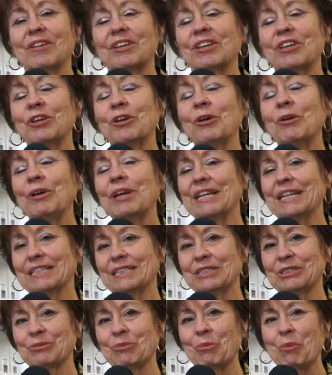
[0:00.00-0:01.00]

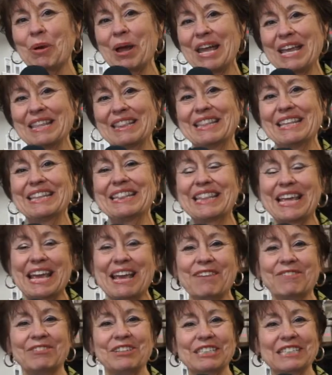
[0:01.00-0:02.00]
curious way that they
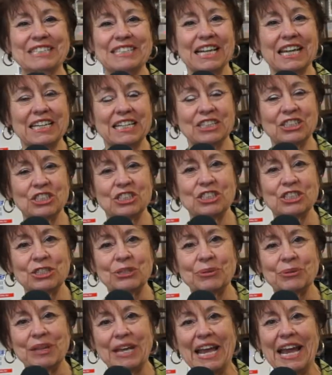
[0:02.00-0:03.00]
have decided to
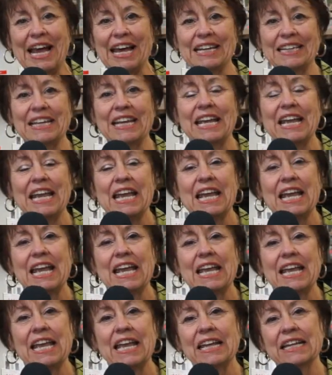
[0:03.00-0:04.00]
do that,
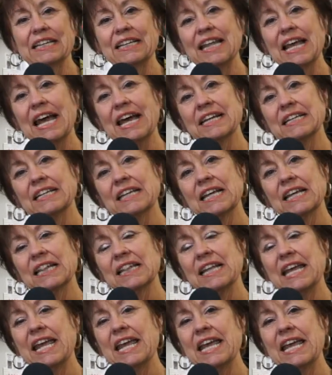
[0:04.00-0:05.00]
in that
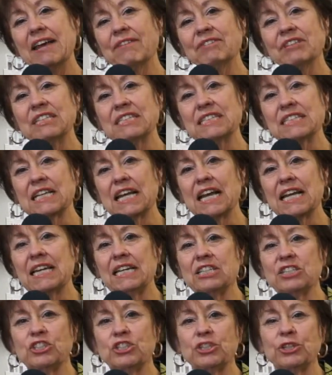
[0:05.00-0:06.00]
they have
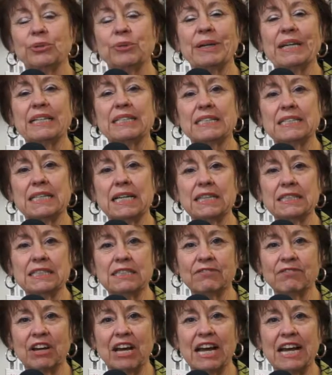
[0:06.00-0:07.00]
decided to
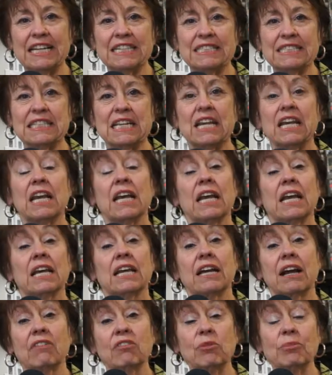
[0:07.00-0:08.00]
incentivize
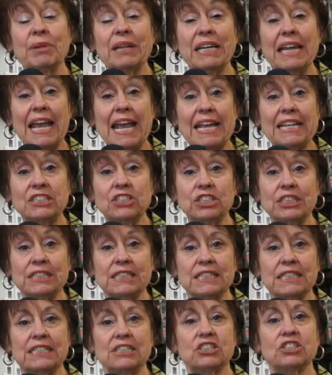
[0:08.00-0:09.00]
government
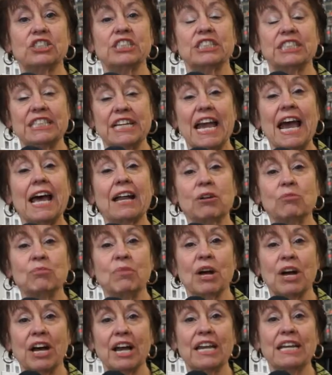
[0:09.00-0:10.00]
agencies to data
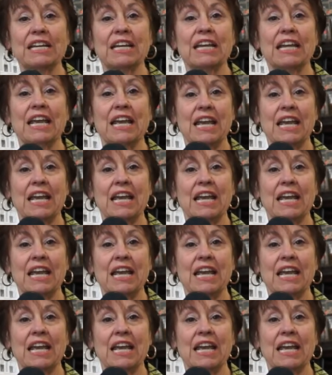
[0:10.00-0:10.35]
mine